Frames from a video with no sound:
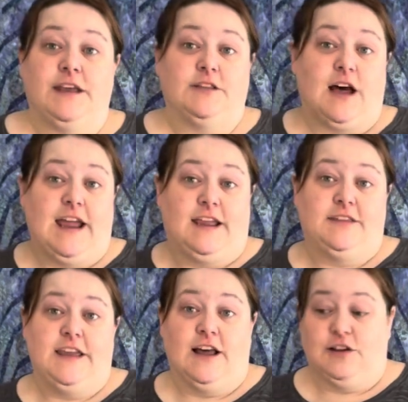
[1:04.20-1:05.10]
like
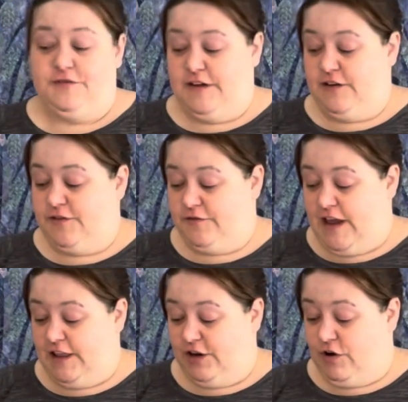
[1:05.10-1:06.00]
the elephant from
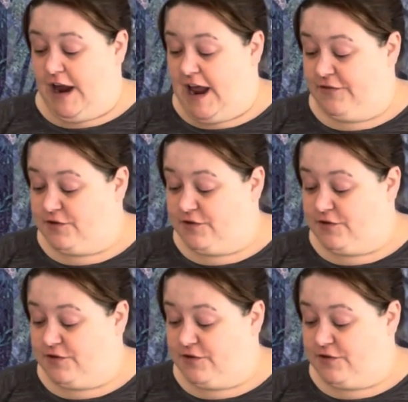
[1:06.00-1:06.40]
Violet Craft,